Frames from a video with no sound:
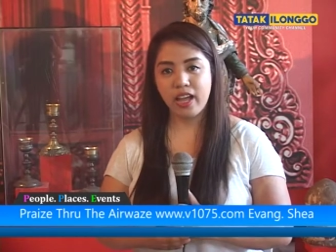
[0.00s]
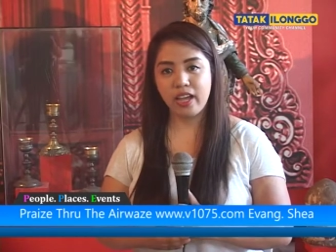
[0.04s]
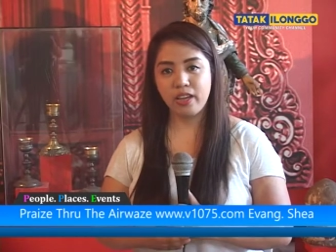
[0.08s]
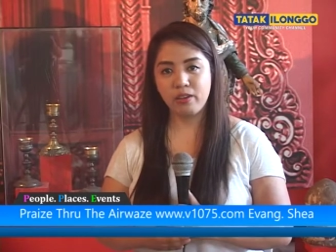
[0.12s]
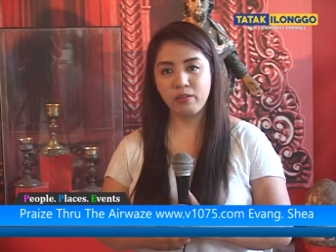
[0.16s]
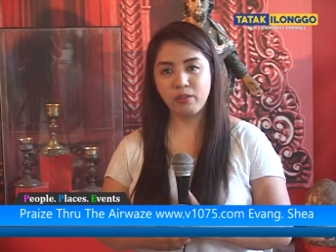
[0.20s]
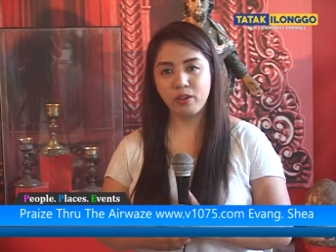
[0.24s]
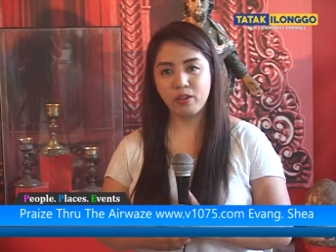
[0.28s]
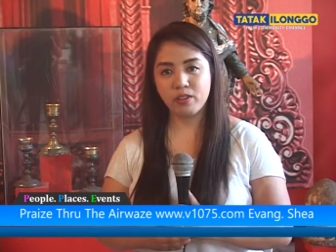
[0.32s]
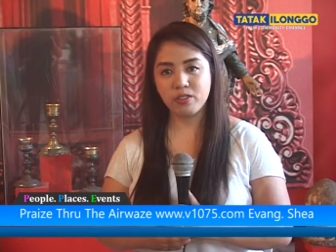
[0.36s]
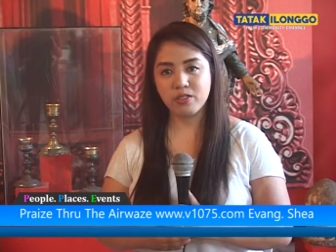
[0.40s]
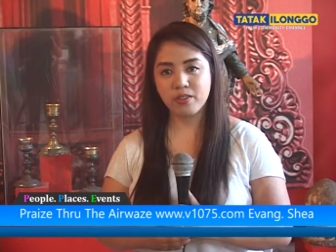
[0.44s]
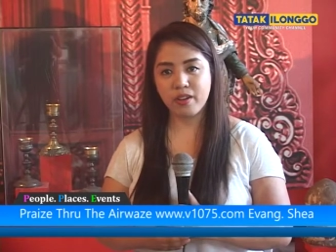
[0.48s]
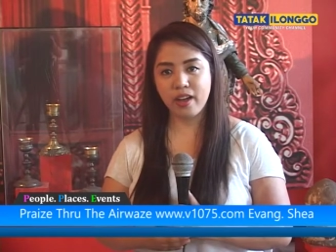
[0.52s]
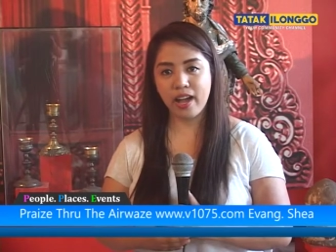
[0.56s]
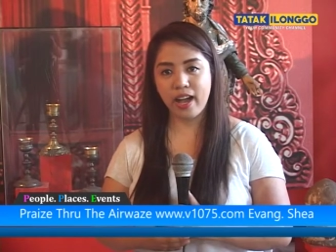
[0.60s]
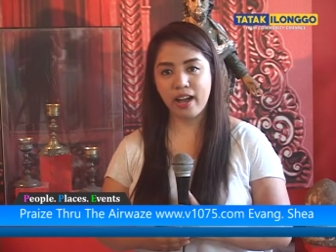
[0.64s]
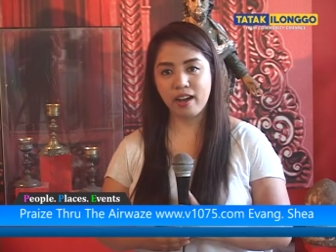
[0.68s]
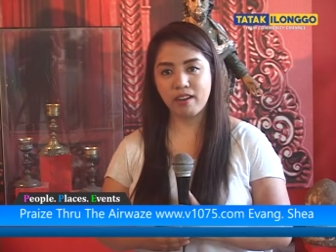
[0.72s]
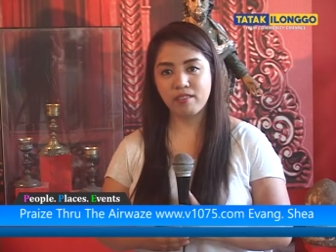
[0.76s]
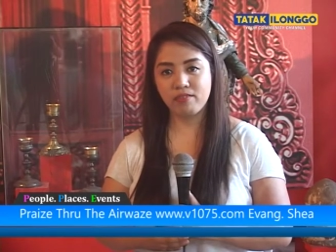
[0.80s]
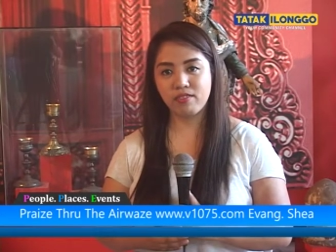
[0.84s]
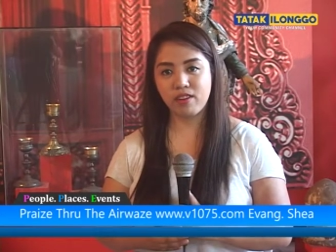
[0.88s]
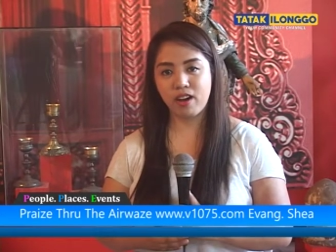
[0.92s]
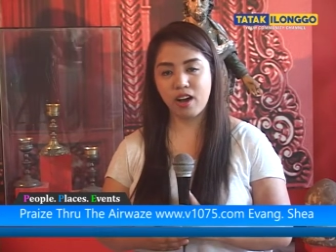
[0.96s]
And we also
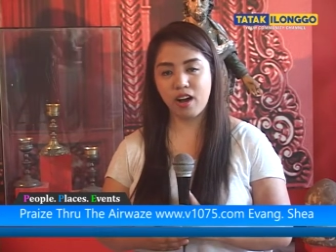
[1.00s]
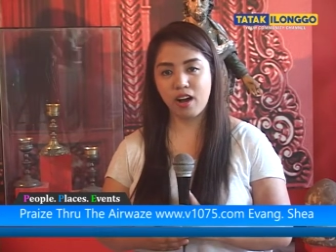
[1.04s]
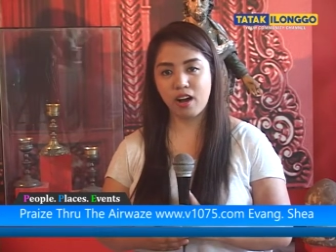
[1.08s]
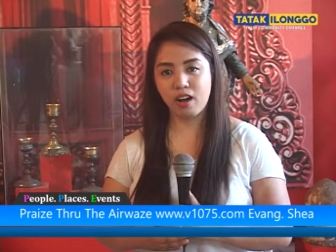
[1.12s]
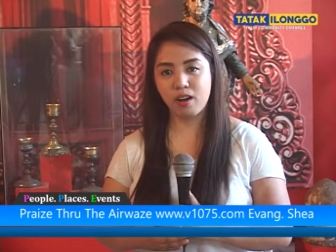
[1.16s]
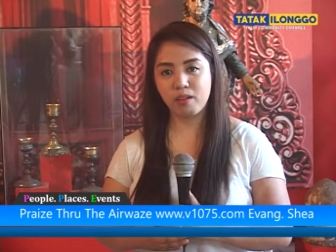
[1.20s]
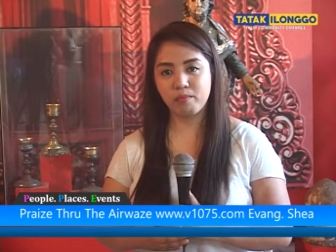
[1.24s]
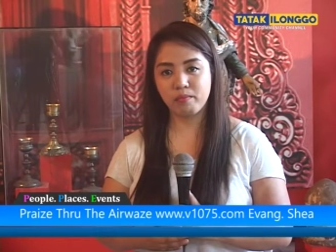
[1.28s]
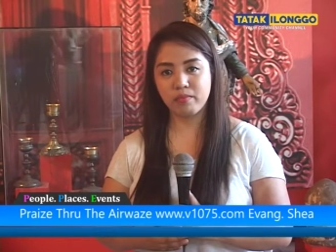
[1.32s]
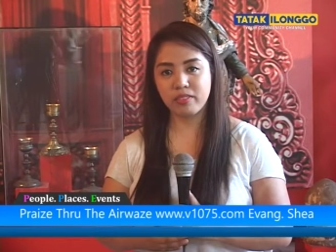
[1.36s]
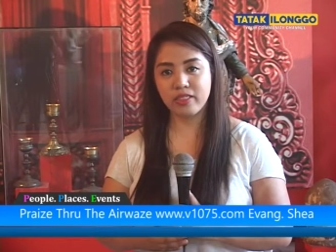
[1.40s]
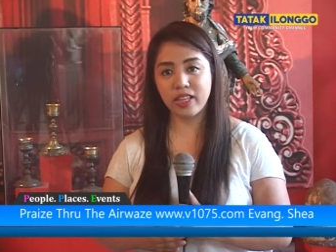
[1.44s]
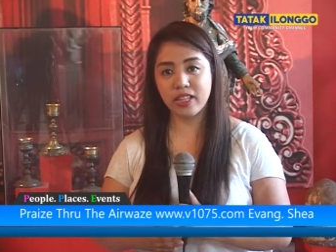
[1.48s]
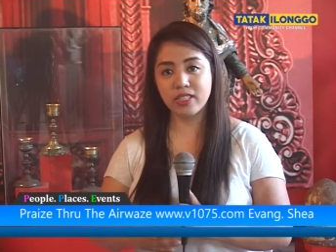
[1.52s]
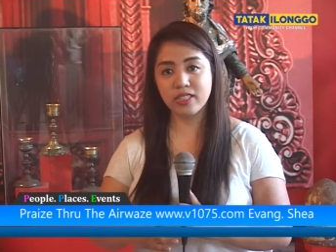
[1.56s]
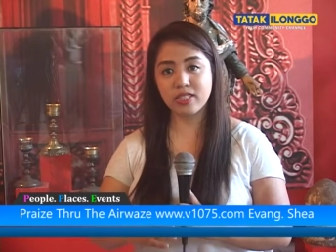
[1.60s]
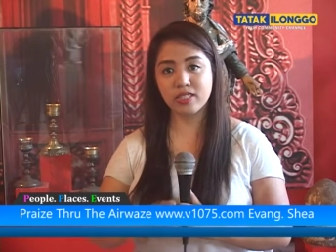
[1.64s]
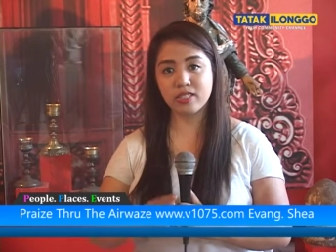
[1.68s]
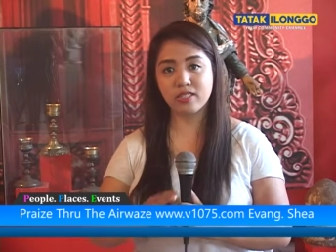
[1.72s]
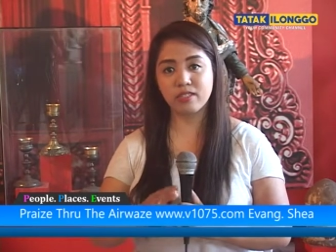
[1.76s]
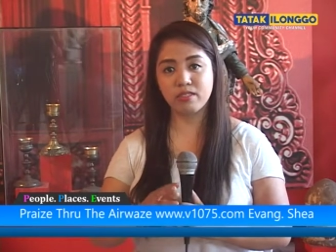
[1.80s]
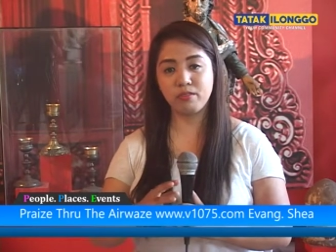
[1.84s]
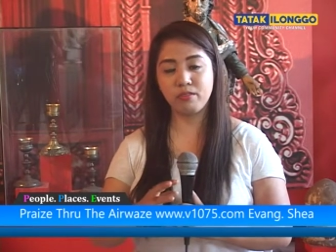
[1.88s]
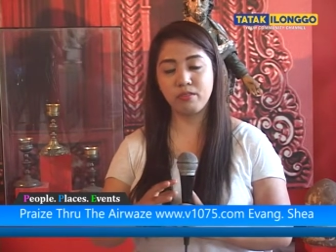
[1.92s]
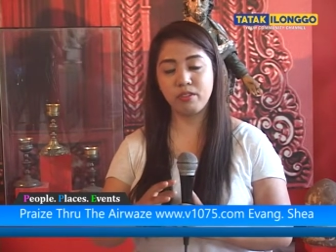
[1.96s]
have, um,
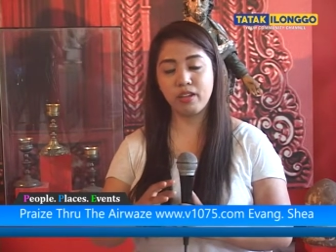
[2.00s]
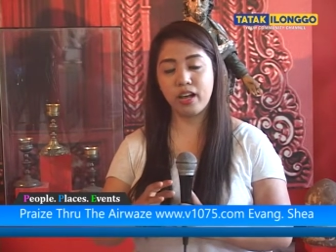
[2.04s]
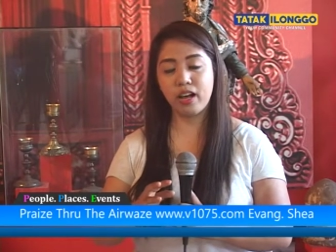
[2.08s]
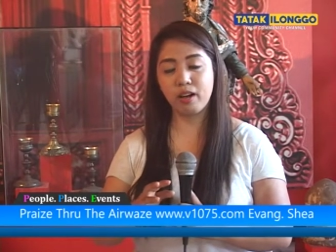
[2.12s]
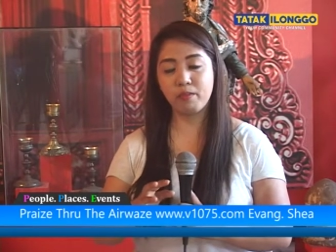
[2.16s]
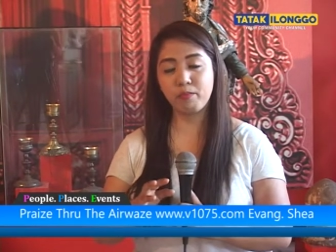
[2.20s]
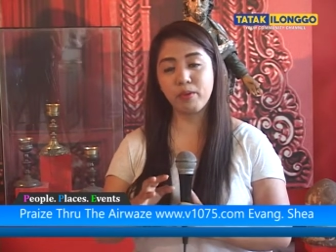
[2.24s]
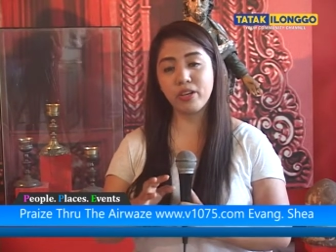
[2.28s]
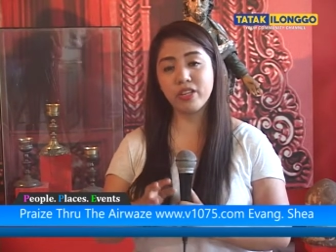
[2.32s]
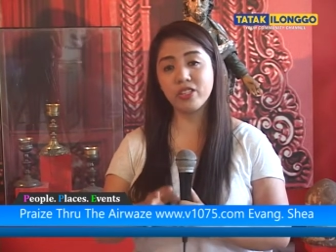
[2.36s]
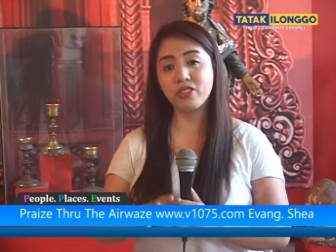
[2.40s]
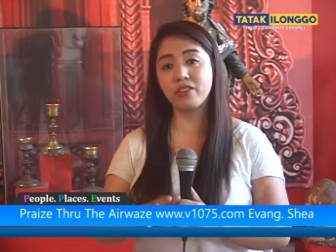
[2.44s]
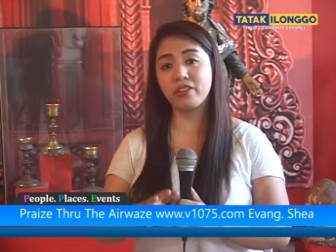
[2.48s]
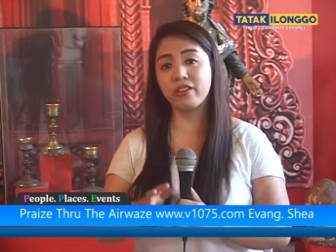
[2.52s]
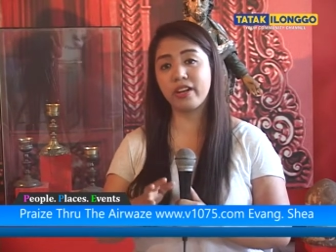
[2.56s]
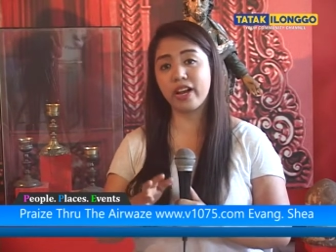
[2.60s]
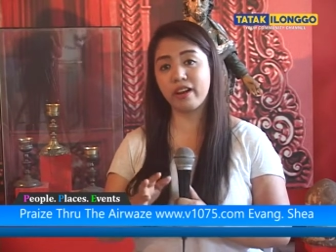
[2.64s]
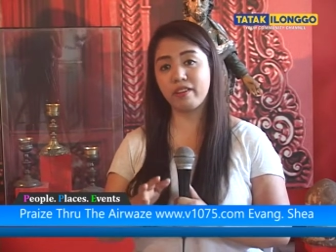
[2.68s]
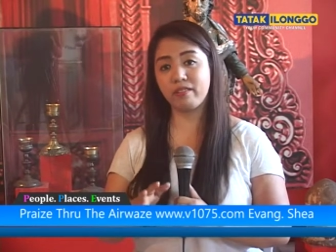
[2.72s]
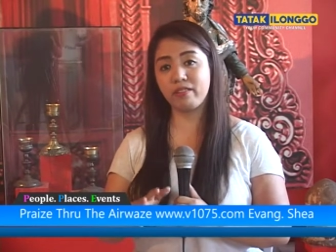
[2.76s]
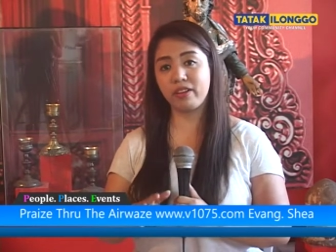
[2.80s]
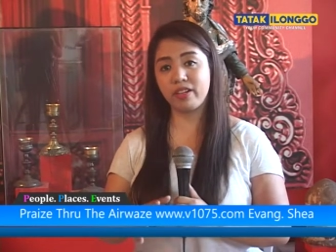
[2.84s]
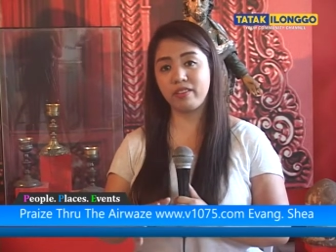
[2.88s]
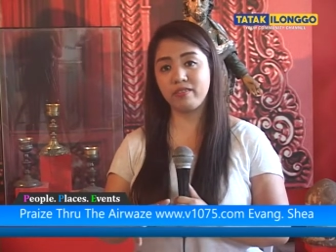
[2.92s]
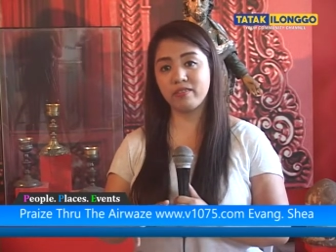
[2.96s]
that's, uh, Praise to the
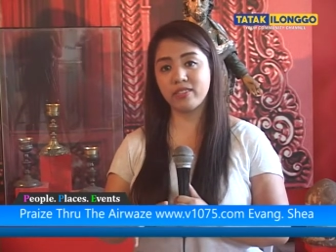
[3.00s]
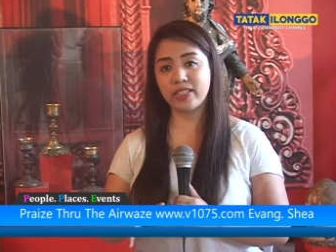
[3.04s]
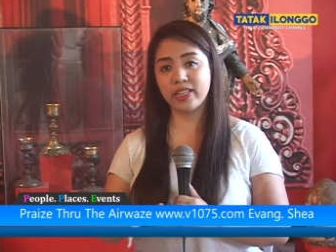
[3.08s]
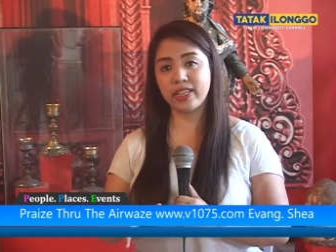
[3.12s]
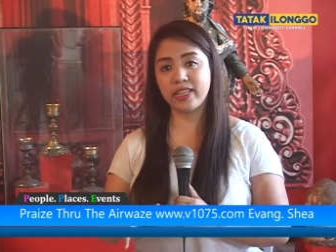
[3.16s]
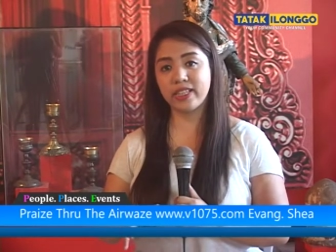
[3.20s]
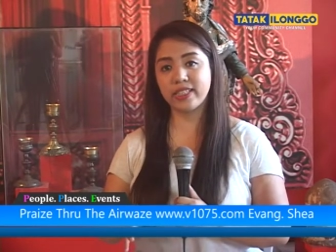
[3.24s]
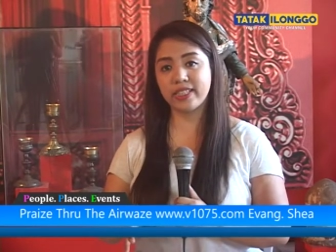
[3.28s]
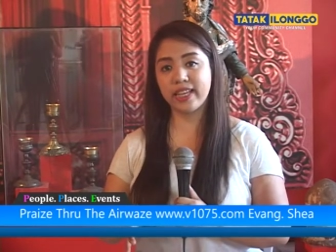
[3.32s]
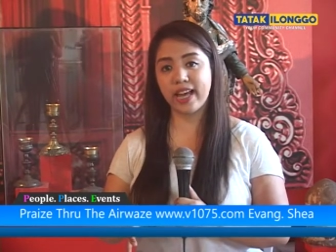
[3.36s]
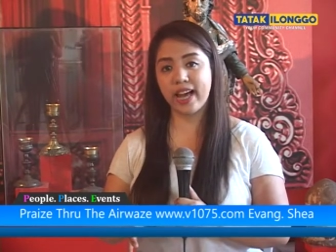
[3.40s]
Airwaves is